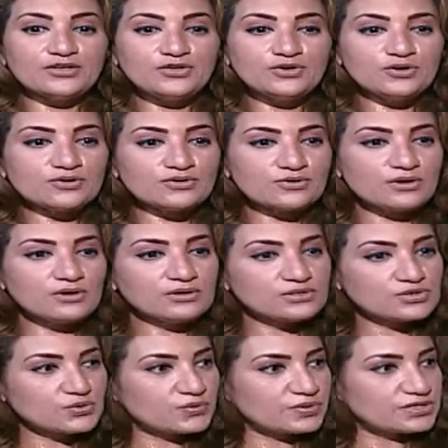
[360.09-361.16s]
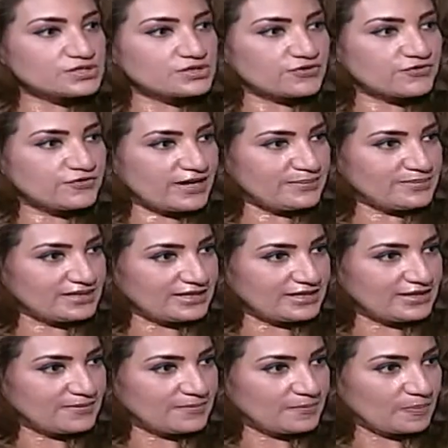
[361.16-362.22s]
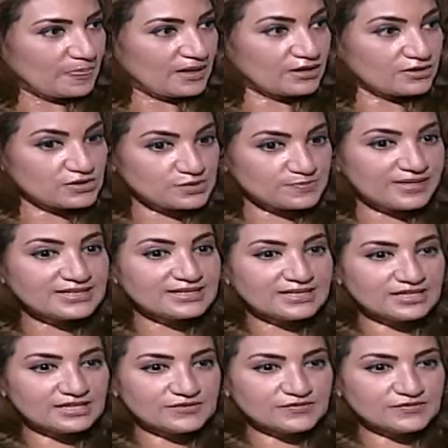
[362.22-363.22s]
Your role towards your family. Are you spending